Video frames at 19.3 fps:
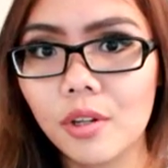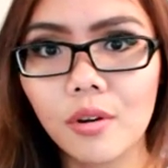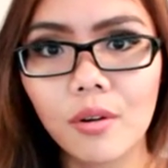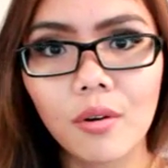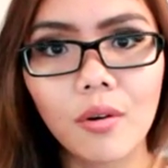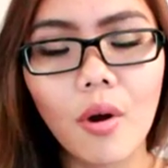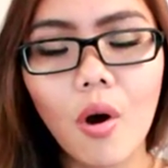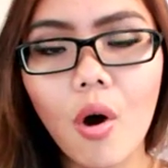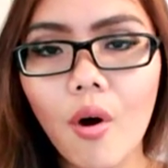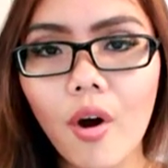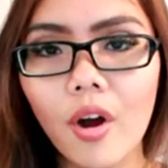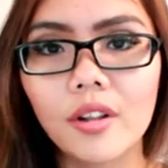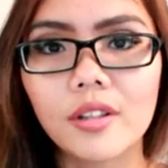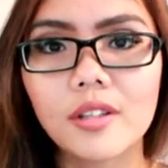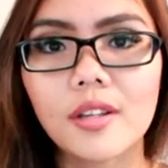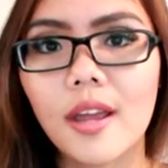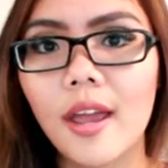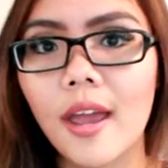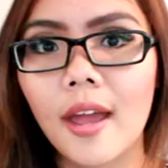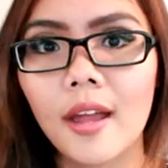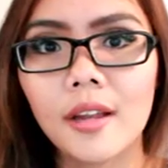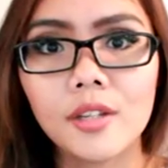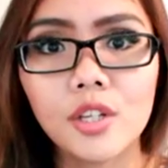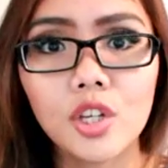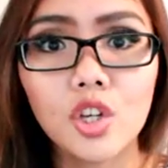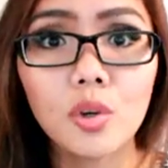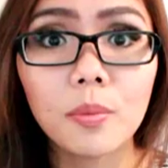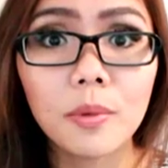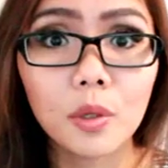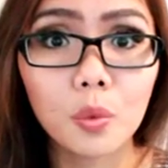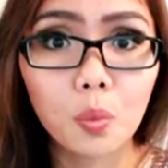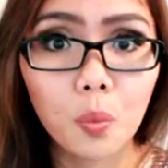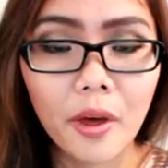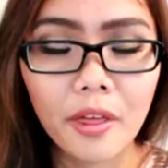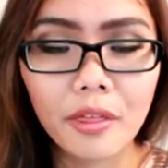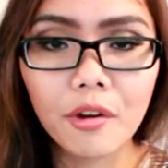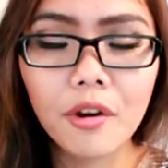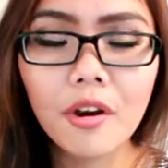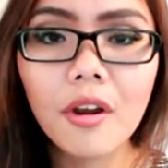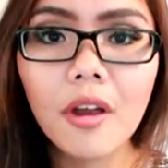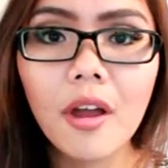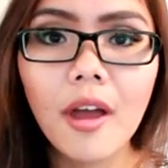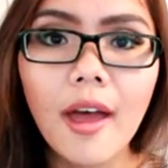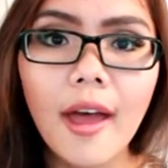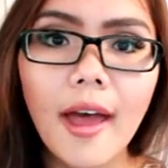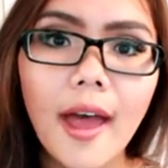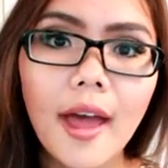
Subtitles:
you know, hot and humid weather.